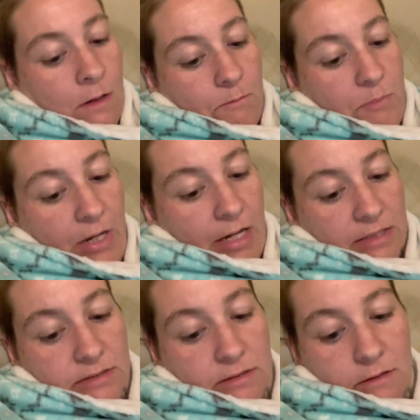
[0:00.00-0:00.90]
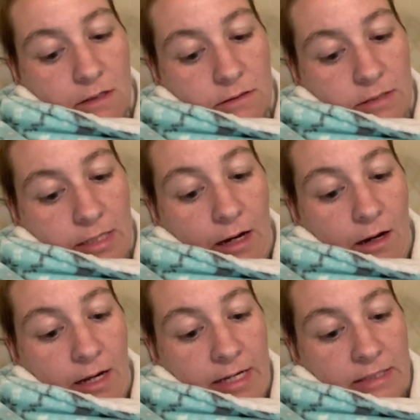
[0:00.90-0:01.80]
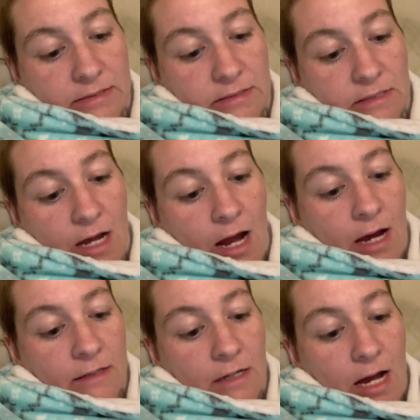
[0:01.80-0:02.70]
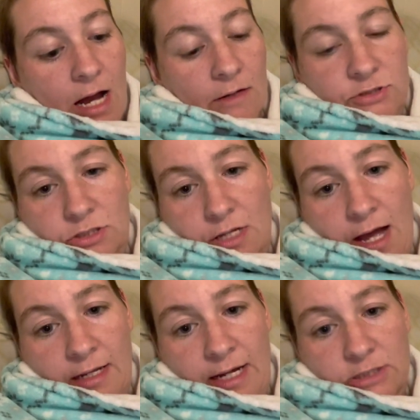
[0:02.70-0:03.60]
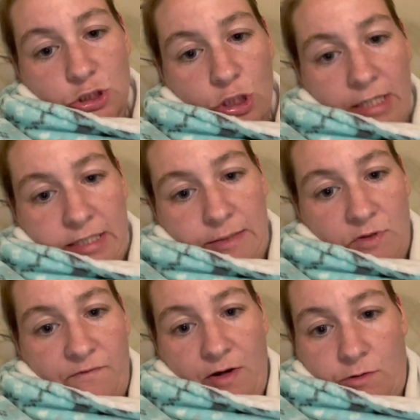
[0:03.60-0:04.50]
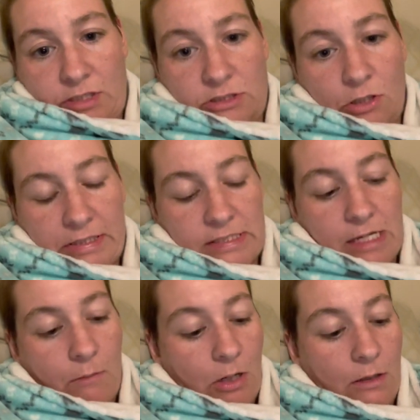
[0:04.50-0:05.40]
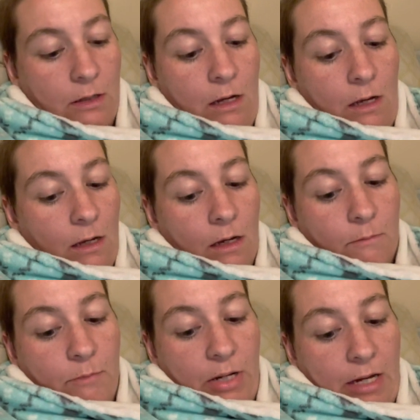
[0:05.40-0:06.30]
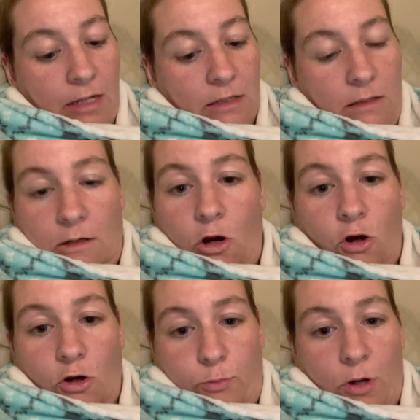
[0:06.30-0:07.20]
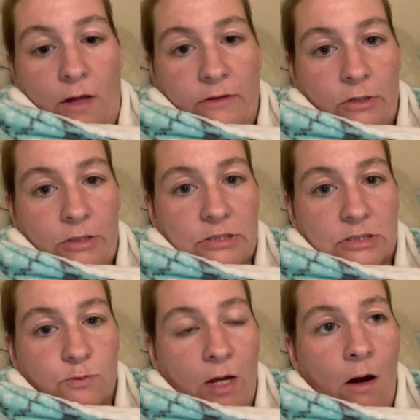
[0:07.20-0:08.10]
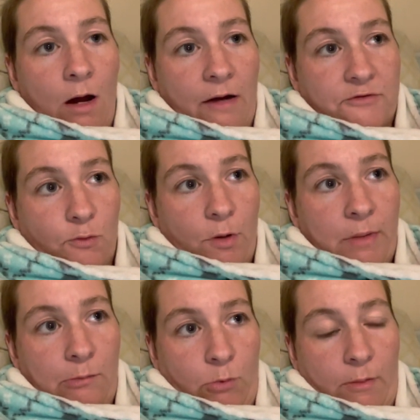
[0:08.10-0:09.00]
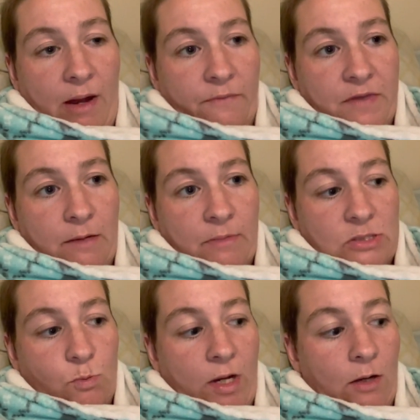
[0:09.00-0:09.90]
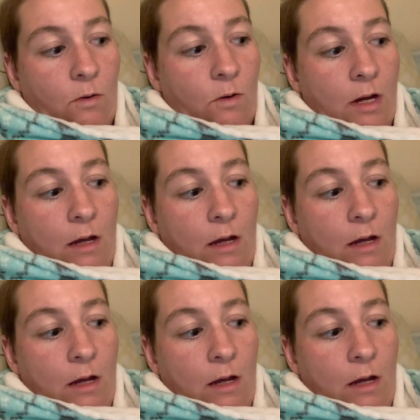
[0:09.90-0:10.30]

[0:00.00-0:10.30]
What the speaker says: But yeah, I like to try to keep the focus on Summer, but her brothers, we all have to remember about them as well.